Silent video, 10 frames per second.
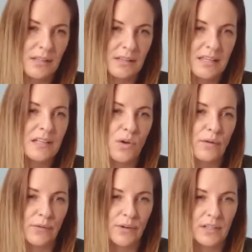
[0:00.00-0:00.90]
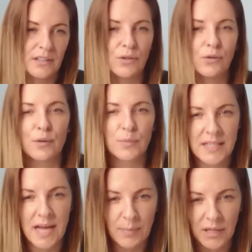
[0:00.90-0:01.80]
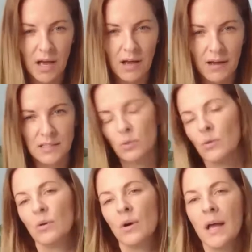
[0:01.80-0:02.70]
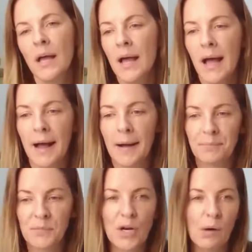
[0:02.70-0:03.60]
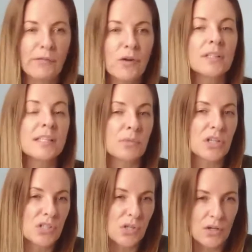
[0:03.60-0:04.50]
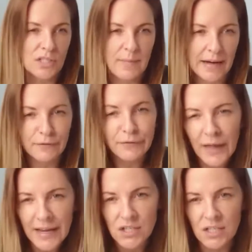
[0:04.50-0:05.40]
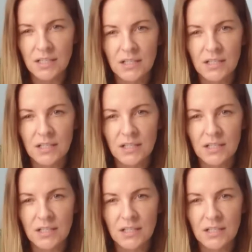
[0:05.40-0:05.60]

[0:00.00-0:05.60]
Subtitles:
things over in Europe stabilise, or, I've got some concerns about inflation.